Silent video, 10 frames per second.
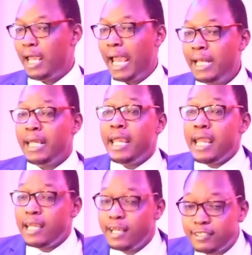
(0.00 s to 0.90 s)
And
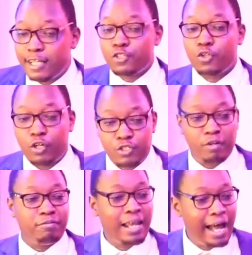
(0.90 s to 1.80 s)
He is the source
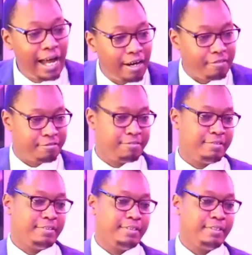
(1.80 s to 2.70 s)
of love.
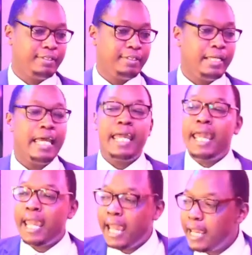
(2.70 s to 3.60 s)

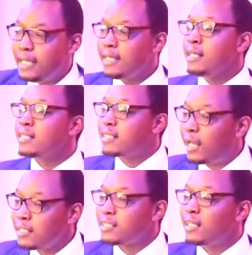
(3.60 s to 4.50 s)
He
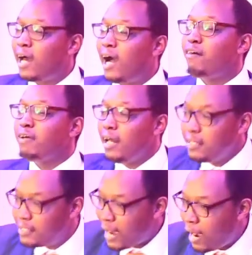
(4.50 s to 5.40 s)
sends
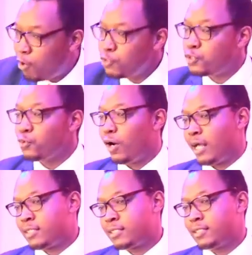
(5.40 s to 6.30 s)
love down to
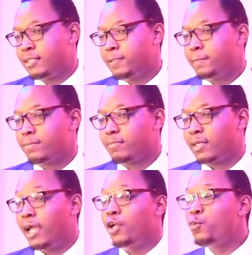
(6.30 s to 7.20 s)
us.
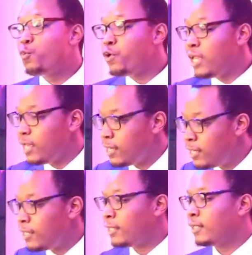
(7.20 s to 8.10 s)
And
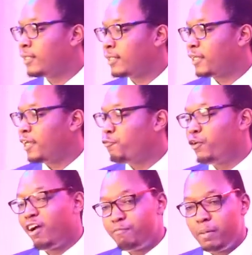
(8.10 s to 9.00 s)
we if
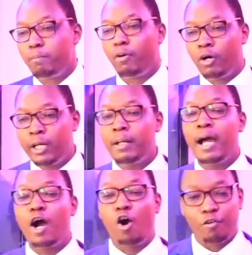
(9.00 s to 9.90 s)
we have been
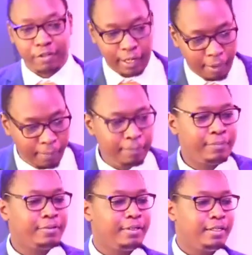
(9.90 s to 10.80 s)
born of him,